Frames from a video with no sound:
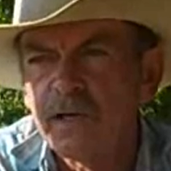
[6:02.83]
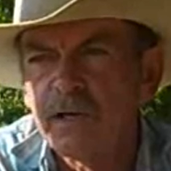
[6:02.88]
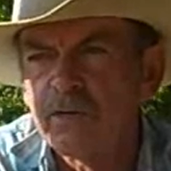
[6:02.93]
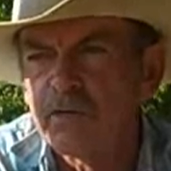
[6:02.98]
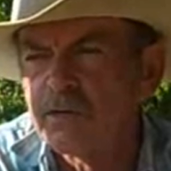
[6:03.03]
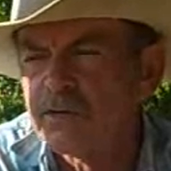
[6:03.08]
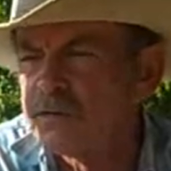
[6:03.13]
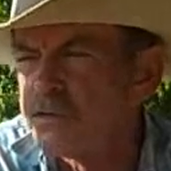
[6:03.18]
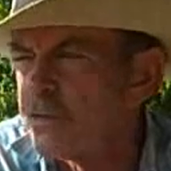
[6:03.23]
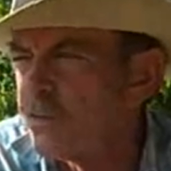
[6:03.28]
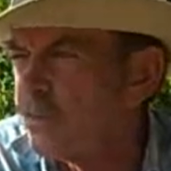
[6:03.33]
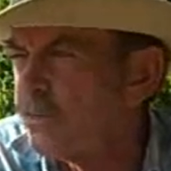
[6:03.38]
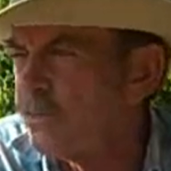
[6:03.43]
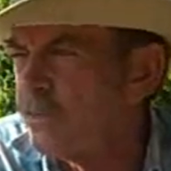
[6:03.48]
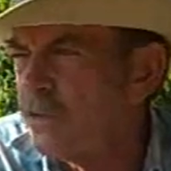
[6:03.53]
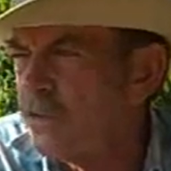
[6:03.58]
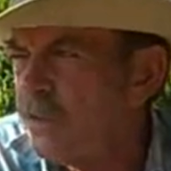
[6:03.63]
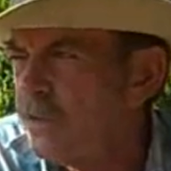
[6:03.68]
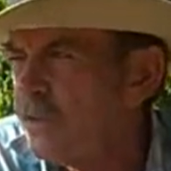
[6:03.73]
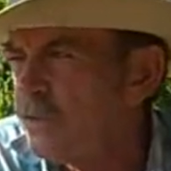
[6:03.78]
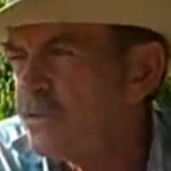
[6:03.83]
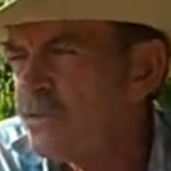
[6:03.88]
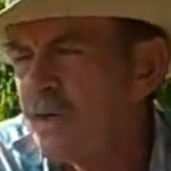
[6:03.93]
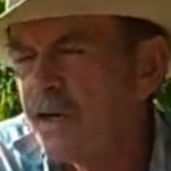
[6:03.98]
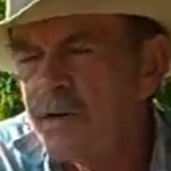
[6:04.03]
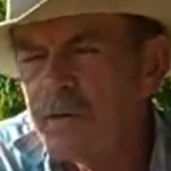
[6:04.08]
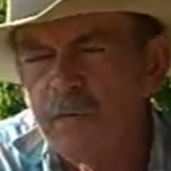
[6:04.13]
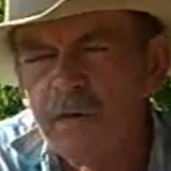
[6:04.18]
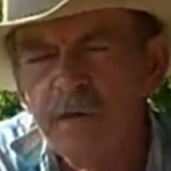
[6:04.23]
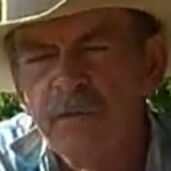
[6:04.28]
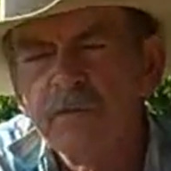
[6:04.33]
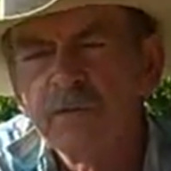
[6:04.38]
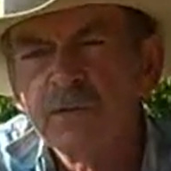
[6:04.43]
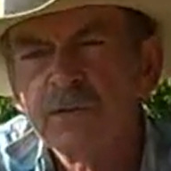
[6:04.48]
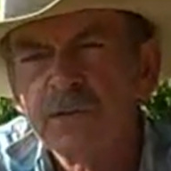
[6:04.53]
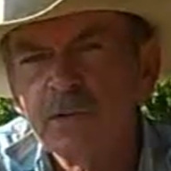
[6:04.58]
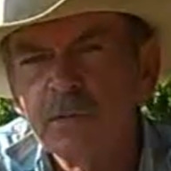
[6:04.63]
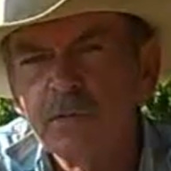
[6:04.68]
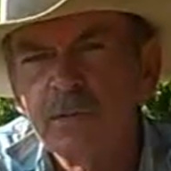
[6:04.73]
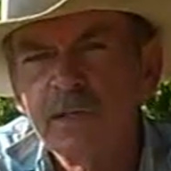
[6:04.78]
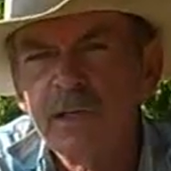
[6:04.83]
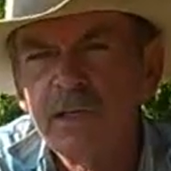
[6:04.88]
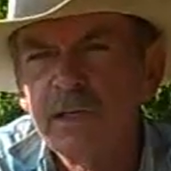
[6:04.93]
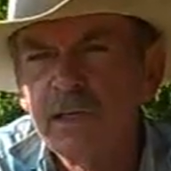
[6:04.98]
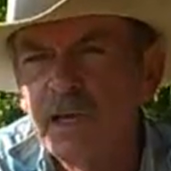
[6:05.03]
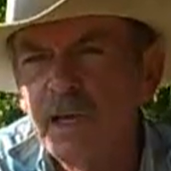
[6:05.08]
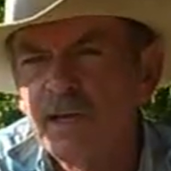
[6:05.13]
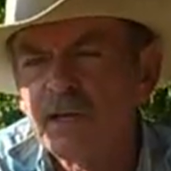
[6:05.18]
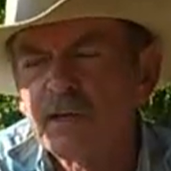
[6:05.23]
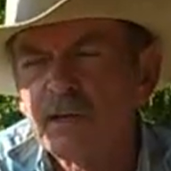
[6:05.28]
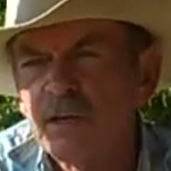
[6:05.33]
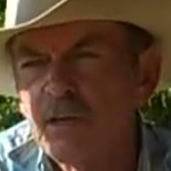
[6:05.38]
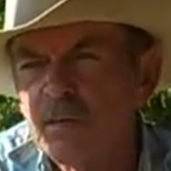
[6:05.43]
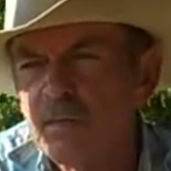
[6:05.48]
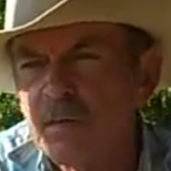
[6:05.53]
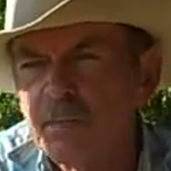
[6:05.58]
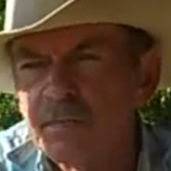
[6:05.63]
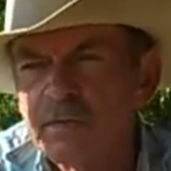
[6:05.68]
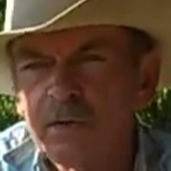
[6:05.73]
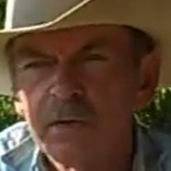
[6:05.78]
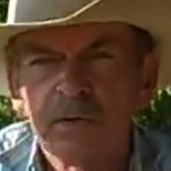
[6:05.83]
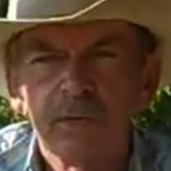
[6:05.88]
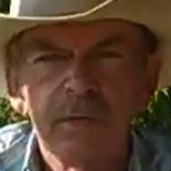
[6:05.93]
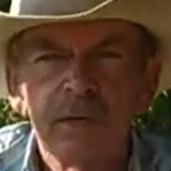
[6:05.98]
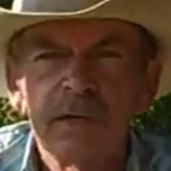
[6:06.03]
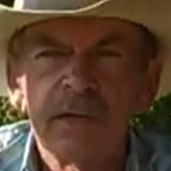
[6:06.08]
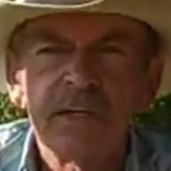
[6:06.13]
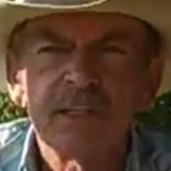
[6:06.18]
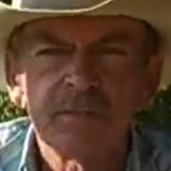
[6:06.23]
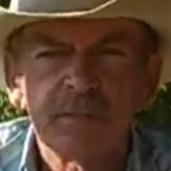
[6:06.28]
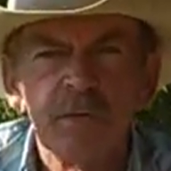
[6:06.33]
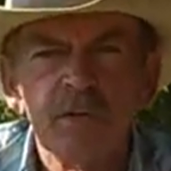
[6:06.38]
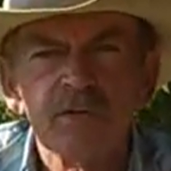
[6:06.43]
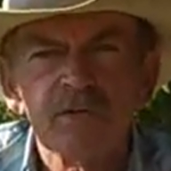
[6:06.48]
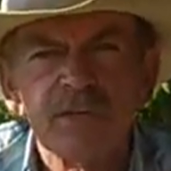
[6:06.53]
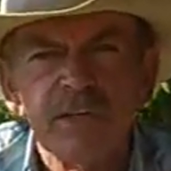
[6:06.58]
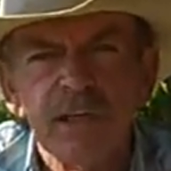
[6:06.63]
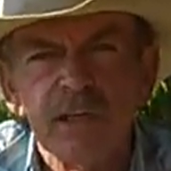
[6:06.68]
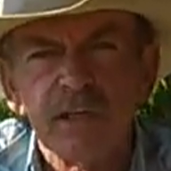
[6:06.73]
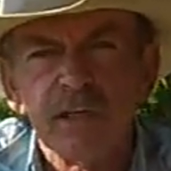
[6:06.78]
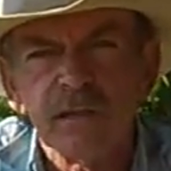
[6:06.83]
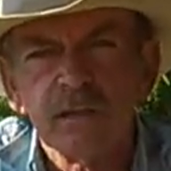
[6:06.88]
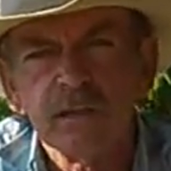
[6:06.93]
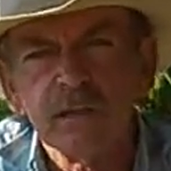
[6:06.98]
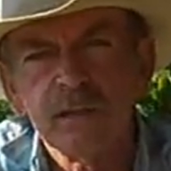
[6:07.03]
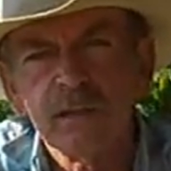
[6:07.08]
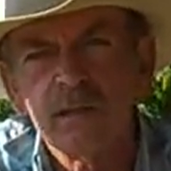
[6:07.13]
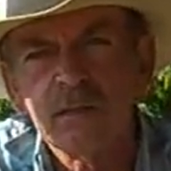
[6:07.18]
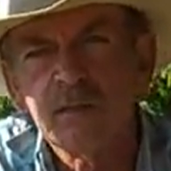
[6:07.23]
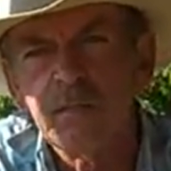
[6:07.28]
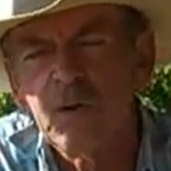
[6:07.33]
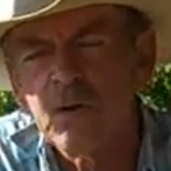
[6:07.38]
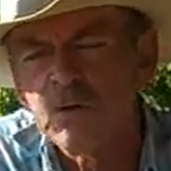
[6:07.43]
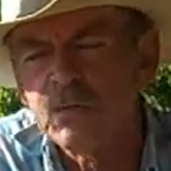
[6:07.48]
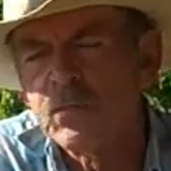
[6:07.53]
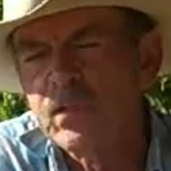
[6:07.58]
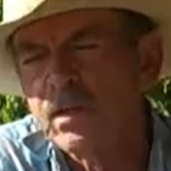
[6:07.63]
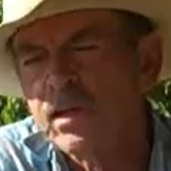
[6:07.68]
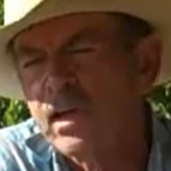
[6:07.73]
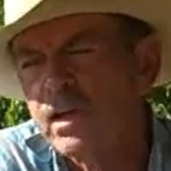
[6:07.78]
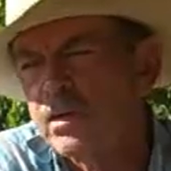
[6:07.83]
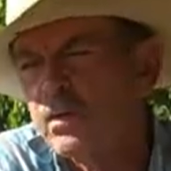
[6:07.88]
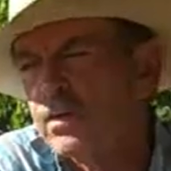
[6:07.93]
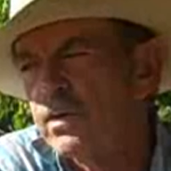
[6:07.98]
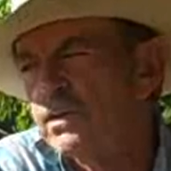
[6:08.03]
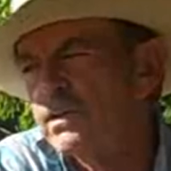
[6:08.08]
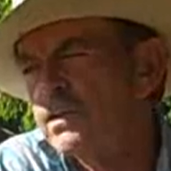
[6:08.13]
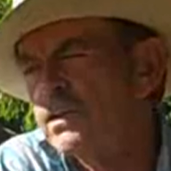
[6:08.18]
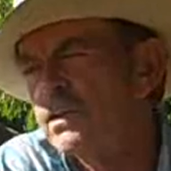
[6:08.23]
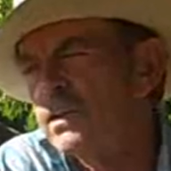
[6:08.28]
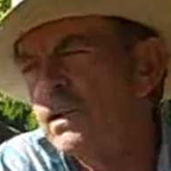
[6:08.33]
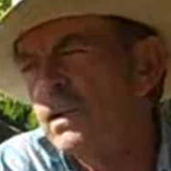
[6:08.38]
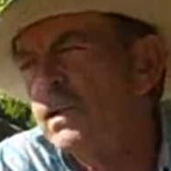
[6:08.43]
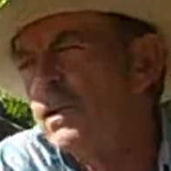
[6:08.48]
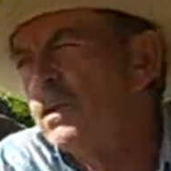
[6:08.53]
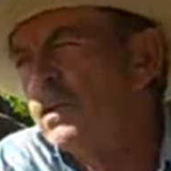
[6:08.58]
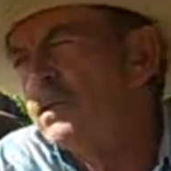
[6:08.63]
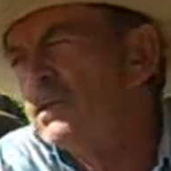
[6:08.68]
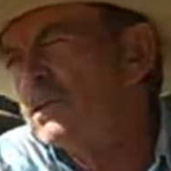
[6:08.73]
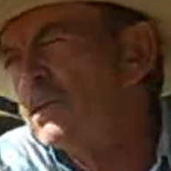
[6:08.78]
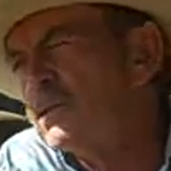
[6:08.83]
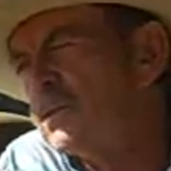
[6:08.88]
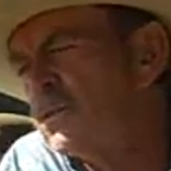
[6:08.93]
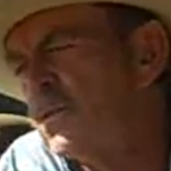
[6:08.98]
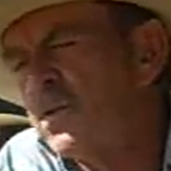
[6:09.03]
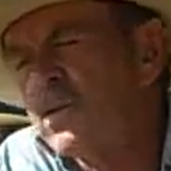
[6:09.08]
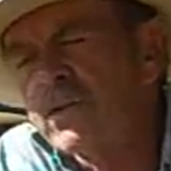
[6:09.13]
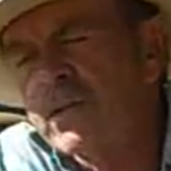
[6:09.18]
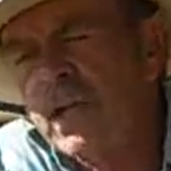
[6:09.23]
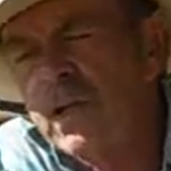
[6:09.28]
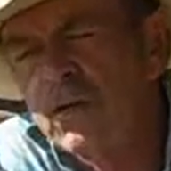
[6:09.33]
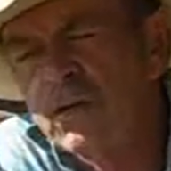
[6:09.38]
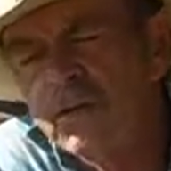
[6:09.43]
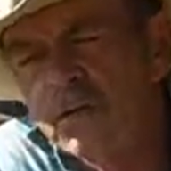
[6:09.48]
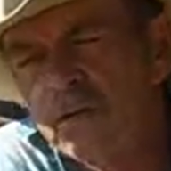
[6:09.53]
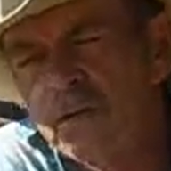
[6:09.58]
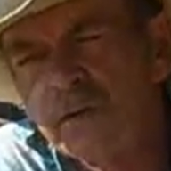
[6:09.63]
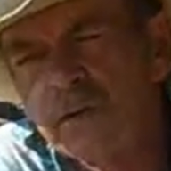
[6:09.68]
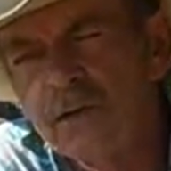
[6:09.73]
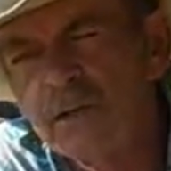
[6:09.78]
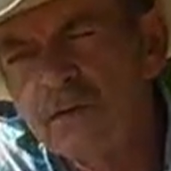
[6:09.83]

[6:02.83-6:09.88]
an hour or so, trying to wait for Jubilee to come up to her. Well, that's bullshit. Pardon my language. The horse ain't gonna do